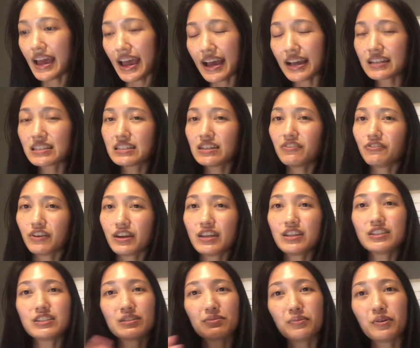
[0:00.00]
active
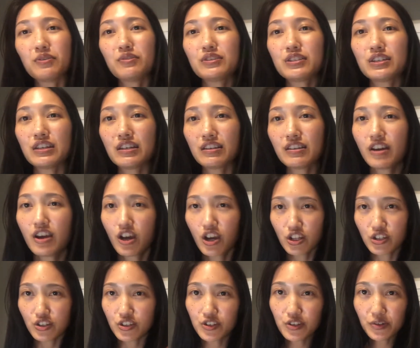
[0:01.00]
range of motion
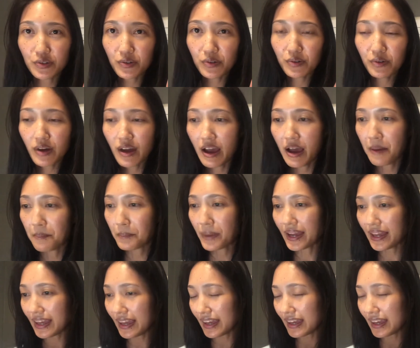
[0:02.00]
to do my